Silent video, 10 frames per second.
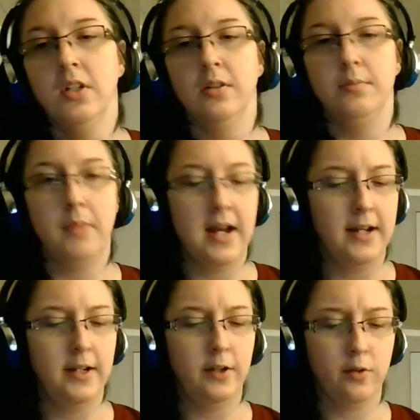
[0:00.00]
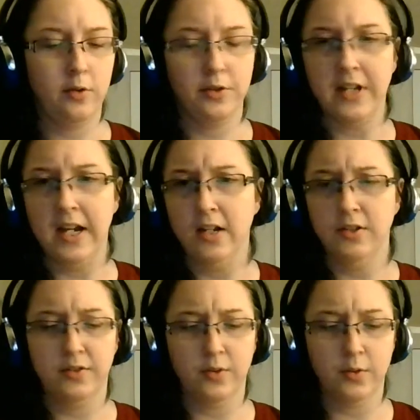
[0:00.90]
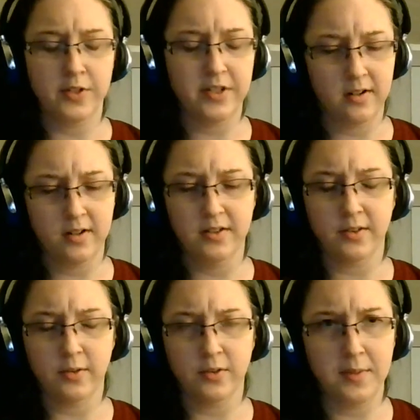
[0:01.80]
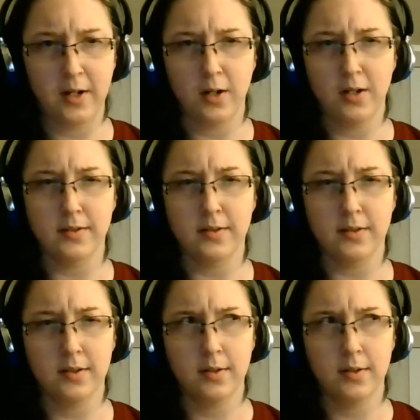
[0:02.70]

mine or Dana's or Sarah's or Tamara's